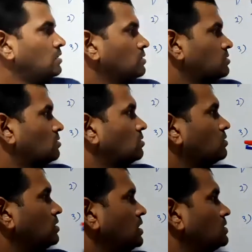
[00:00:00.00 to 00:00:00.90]

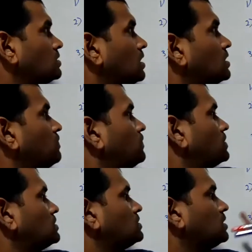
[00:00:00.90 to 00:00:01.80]
So these are the
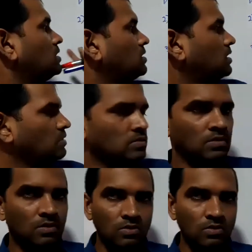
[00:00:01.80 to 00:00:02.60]
first three things